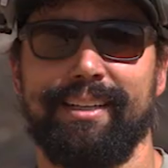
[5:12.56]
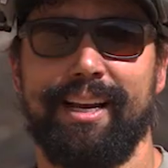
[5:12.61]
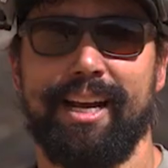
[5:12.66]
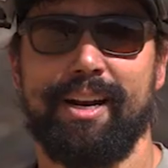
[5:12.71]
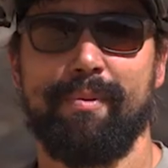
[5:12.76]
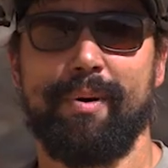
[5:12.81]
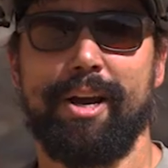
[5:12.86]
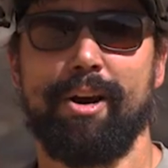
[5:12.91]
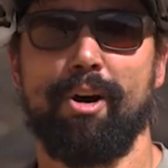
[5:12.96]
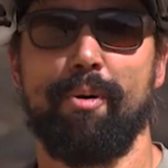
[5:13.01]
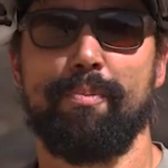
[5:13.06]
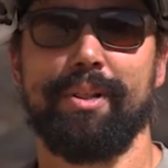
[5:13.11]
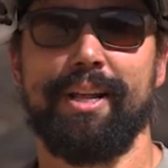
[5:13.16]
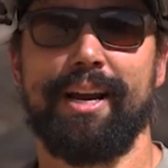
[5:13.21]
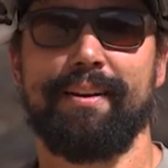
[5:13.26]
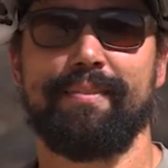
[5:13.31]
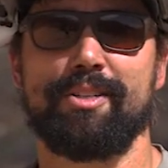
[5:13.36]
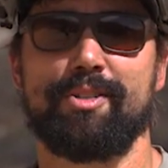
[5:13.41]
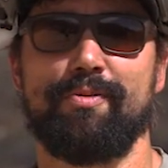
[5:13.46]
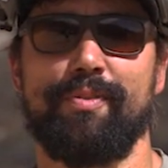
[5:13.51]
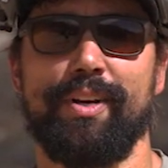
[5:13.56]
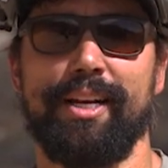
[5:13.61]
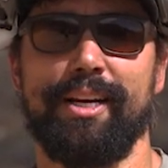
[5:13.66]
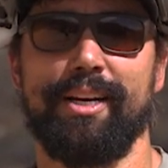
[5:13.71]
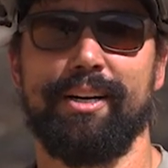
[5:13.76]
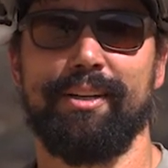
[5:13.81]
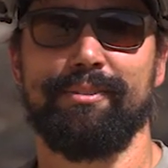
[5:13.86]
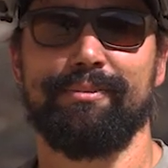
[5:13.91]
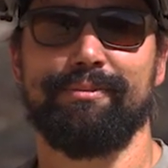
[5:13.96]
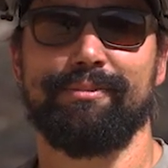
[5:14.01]
Anyway, hope you like this
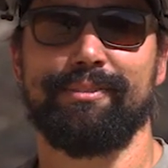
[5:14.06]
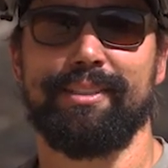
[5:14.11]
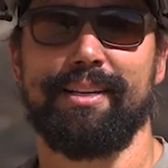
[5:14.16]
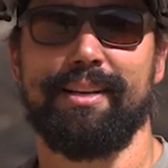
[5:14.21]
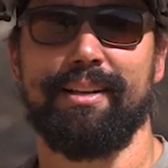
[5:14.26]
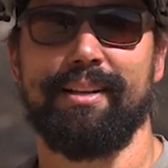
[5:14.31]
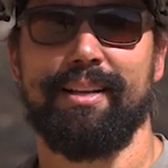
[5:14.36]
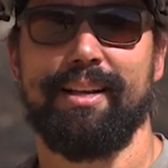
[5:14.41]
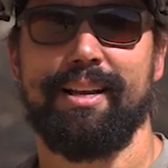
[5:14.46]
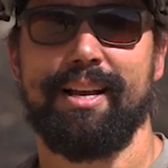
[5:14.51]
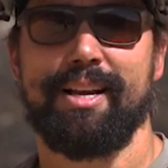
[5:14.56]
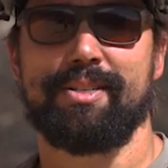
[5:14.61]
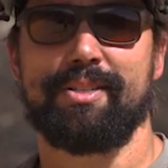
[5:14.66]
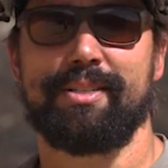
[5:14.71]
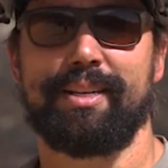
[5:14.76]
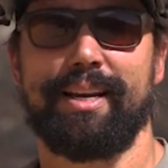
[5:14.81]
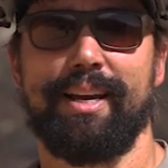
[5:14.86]
video. This is